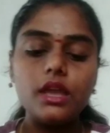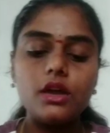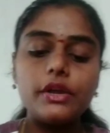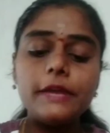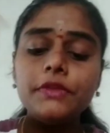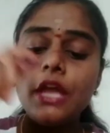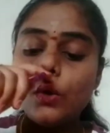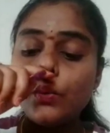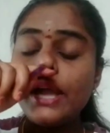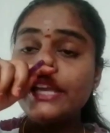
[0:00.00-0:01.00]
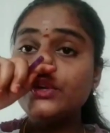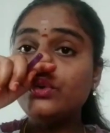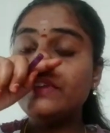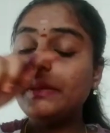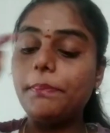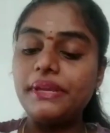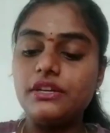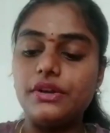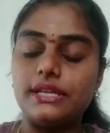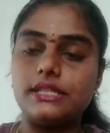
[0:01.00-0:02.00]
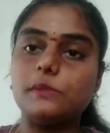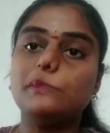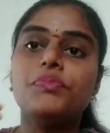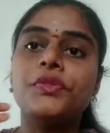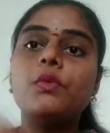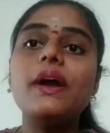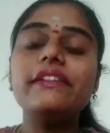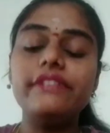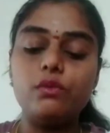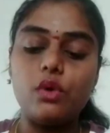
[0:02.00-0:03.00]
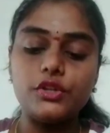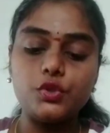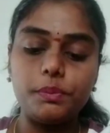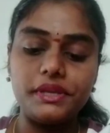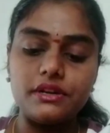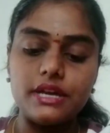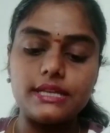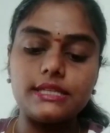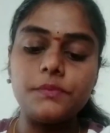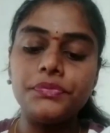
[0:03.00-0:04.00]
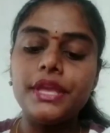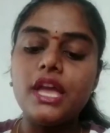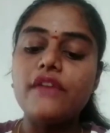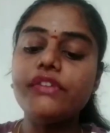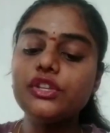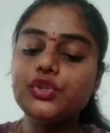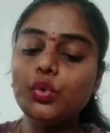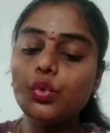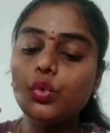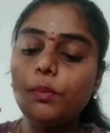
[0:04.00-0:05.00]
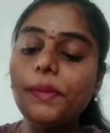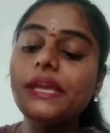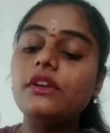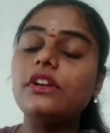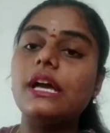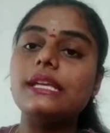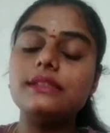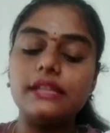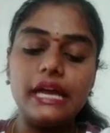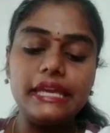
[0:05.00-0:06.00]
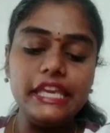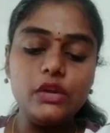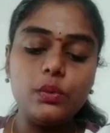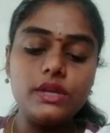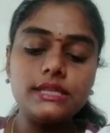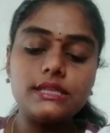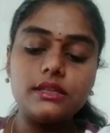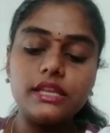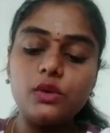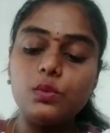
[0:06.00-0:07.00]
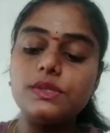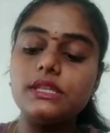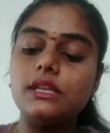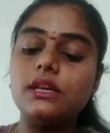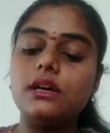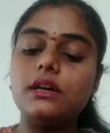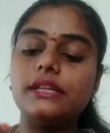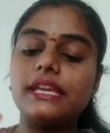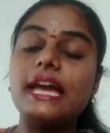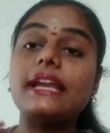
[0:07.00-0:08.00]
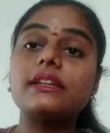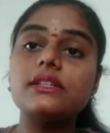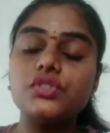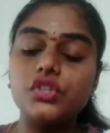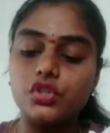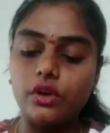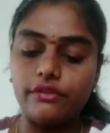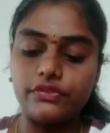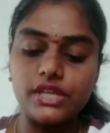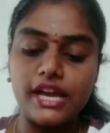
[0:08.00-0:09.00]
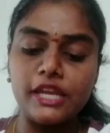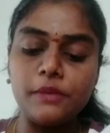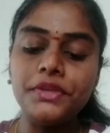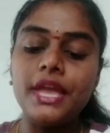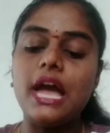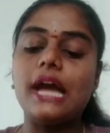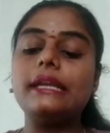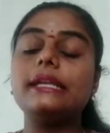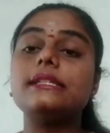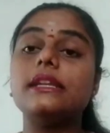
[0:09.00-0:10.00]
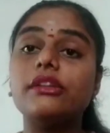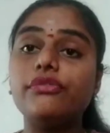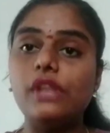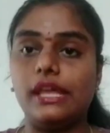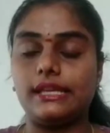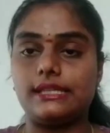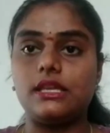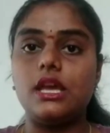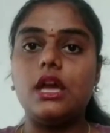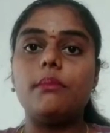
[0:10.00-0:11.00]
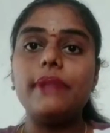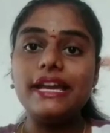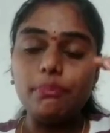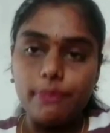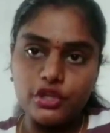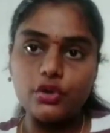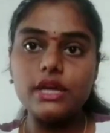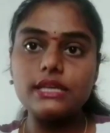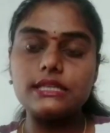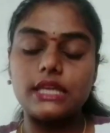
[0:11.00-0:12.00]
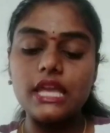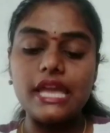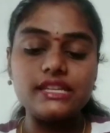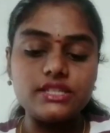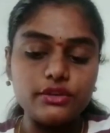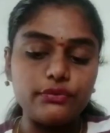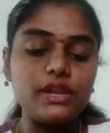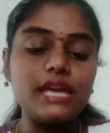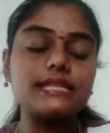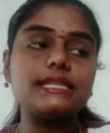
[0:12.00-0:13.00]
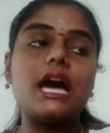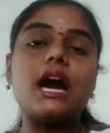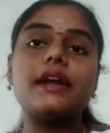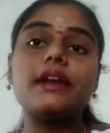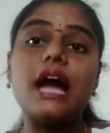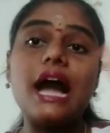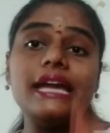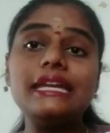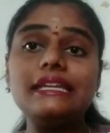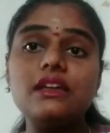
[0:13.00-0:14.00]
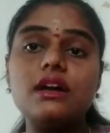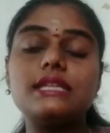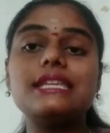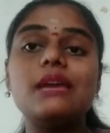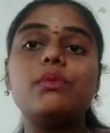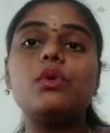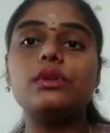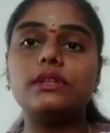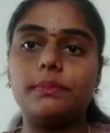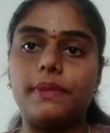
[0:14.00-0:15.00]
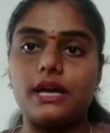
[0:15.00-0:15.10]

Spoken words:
Okay, why do we periodize? Why we want to periodize? To periodize, the events gives the characteristics of time and it reflects. By periodizing, it reflects our ideas about the